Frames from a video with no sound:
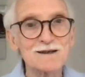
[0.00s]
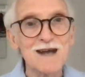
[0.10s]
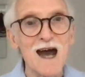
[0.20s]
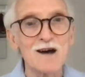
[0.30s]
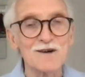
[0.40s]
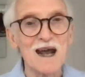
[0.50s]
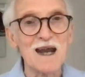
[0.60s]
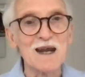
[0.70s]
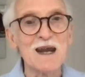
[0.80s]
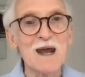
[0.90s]
down
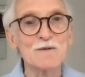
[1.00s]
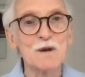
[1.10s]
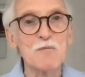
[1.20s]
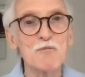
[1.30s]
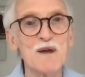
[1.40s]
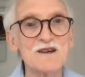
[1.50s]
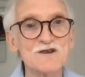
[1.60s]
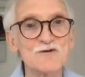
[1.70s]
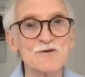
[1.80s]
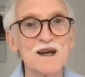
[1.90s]
and get the
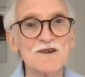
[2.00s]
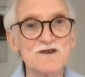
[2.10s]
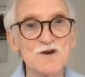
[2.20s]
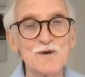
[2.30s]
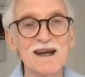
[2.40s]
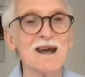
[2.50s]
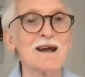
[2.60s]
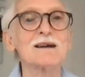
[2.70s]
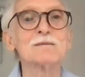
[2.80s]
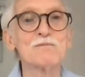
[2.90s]
best rates you
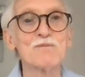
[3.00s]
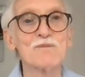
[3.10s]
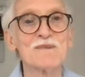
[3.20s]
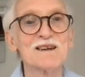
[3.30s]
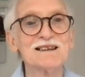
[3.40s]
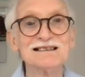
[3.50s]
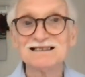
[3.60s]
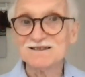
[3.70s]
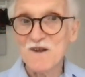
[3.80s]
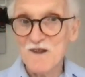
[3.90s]
can.
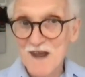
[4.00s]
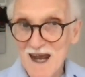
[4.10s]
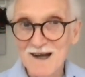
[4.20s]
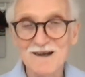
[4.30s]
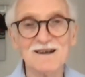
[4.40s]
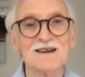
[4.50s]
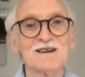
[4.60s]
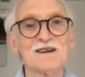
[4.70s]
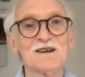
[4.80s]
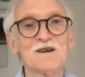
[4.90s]
Then,
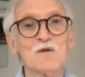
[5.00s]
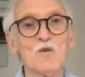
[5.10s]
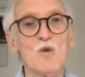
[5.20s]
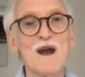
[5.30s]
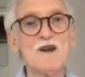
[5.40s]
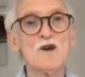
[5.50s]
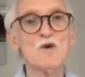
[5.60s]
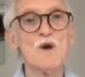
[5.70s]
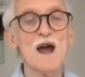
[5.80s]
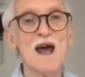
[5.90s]
when
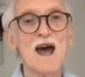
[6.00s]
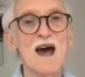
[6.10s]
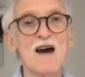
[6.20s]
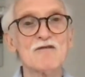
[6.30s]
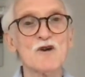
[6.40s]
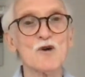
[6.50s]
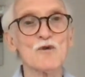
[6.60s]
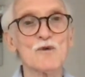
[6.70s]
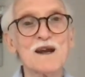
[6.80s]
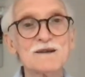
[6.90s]
you have your
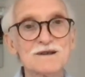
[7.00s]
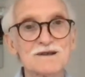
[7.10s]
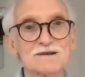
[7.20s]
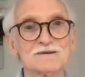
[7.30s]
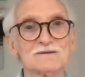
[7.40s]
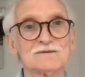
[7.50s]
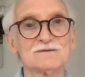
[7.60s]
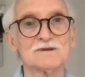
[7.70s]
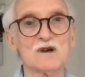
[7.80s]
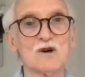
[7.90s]
rates
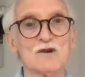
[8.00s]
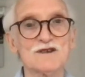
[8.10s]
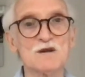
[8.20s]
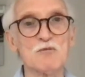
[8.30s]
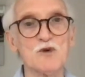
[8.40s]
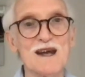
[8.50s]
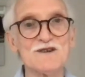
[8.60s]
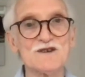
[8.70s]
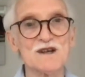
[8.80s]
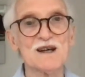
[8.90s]
all
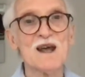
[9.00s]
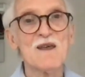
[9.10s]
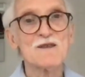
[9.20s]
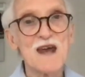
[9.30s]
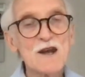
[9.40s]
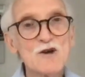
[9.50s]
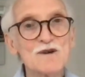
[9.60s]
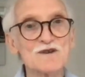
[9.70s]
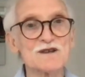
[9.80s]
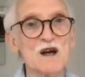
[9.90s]
suppressed, then you
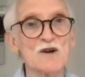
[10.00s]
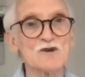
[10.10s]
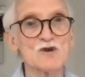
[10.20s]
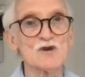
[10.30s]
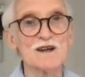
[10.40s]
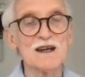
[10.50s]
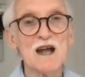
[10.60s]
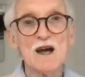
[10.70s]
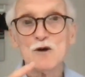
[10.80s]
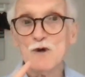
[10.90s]
can start talking.
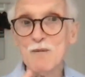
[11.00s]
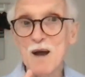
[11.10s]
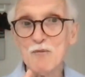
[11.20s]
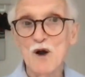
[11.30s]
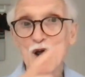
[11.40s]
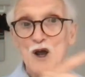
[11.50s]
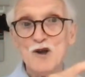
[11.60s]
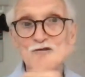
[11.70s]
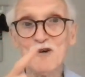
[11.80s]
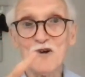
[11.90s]
Remember,
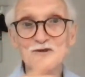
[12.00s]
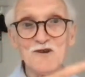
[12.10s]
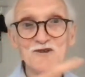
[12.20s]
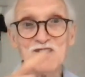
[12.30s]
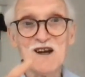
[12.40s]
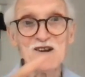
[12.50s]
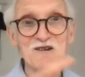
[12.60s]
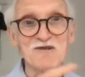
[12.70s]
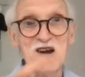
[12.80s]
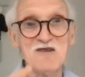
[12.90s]
you've gone to 3 other
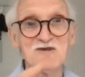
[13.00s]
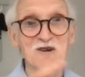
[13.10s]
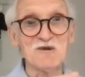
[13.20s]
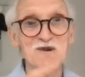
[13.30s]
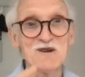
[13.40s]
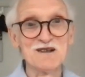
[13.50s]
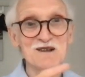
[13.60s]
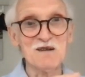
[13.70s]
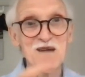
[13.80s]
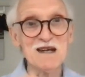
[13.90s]
freight forwarders in
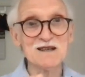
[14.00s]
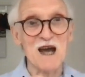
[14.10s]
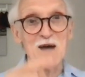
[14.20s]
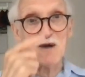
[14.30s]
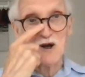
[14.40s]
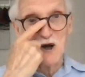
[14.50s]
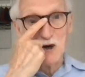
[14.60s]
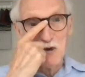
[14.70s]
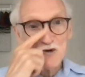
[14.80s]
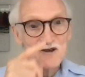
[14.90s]
the meantime and got
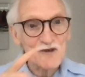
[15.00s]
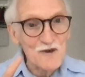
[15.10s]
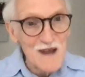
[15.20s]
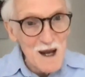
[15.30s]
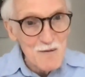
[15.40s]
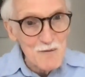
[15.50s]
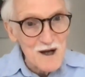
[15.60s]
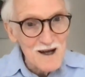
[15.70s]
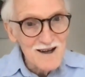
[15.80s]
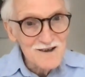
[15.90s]
quotes for
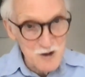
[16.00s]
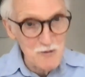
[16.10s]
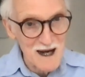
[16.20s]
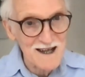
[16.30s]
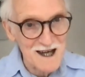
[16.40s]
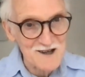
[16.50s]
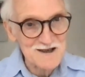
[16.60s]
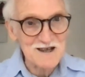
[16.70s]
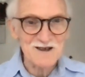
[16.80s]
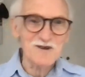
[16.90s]
them to
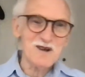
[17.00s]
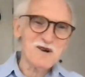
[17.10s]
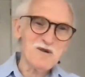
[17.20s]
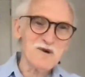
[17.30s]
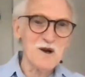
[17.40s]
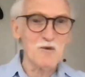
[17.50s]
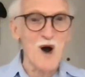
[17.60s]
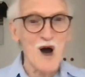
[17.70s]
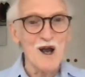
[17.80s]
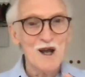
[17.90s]
Benghazi. So you know where you
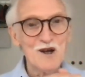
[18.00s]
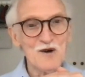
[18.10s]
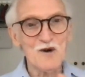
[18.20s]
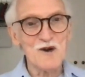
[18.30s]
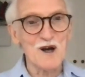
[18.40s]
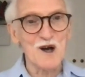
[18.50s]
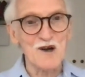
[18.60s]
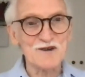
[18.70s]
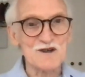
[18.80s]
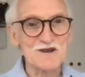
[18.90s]
are. You know your
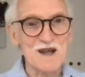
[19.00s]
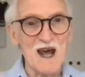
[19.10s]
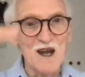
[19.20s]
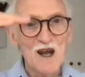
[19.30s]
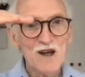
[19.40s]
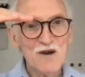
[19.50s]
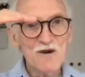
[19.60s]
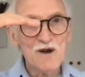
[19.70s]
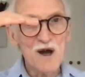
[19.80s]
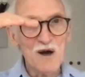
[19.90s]
cost is that.
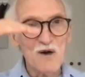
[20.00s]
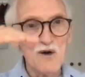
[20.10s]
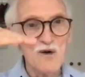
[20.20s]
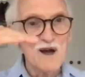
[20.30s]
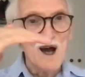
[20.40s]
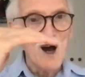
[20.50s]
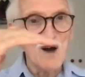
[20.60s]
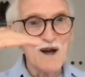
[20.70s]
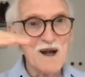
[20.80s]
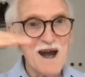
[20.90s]
You know,
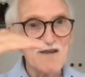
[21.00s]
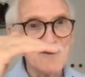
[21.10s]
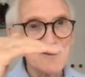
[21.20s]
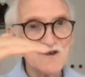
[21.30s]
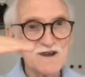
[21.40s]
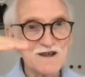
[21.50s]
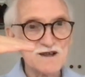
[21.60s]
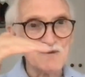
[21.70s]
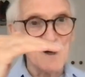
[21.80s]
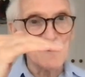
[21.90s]
on an average, this
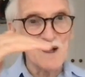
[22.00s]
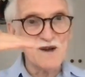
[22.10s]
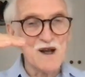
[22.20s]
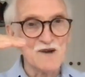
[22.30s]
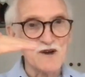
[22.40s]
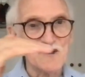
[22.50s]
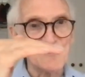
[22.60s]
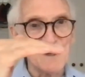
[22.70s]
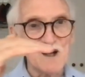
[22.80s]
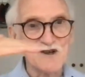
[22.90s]
is what the other
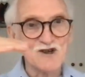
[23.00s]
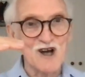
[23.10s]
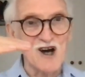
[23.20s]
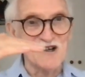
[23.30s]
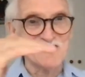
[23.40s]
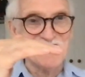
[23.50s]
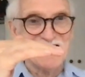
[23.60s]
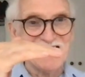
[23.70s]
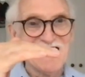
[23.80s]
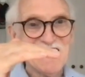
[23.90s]
3 are
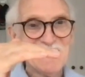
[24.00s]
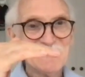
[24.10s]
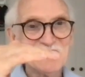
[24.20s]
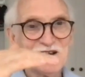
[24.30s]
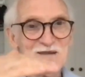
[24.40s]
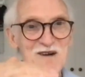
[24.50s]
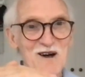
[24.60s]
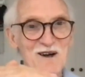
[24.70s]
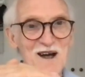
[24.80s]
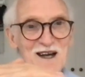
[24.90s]
charging. So come
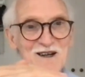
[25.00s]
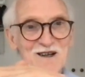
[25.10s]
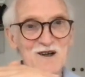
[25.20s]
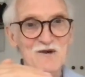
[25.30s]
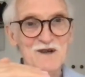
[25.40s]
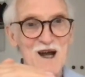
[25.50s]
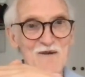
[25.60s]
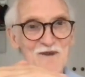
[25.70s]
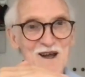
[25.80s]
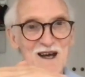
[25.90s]
on, I could go
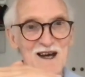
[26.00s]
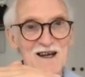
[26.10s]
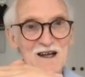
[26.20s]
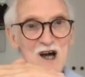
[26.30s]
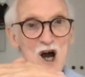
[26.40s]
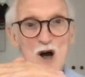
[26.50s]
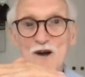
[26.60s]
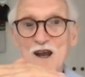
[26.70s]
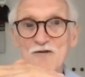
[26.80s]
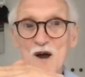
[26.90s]
down there. Or
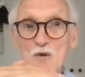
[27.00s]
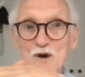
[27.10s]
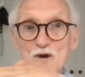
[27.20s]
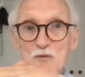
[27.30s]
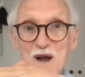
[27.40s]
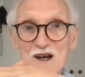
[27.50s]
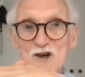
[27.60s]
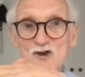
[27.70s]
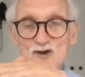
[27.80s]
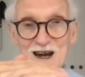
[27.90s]
if I want to
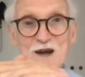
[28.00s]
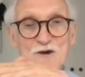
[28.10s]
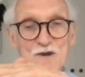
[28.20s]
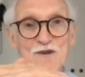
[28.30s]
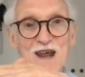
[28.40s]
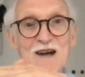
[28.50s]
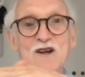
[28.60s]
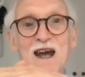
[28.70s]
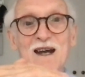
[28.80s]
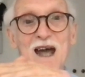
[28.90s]
penetrate that
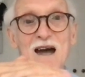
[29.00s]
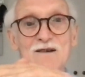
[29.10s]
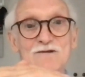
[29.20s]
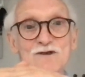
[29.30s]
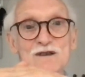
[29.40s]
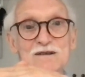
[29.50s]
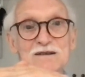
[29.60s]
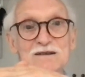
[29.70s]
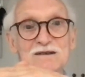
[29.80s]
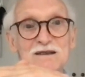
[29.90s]
account
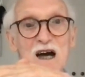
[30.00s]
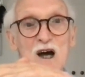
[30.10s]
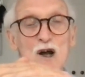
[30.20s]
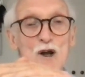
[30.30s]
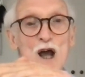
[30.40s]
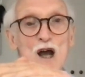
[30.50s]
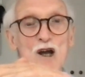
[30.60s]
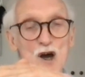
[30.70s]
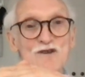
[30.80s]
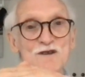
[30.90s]
on a
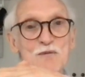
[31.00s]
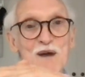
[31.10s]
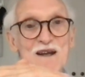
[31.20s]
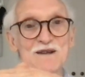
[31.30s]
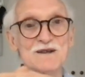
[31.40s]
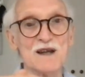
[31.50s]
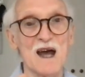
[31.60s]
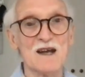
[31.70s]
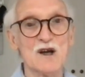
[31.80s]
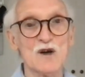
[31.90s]
cost basis,
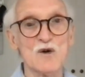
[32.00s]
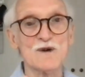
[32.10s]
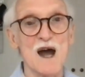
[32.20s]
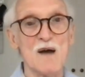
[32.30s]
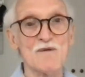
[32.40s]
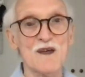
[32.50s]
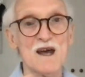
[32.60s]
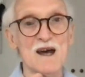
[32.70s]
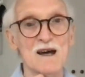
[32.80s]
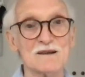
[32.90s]
I could go down
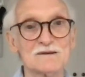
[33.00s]
there.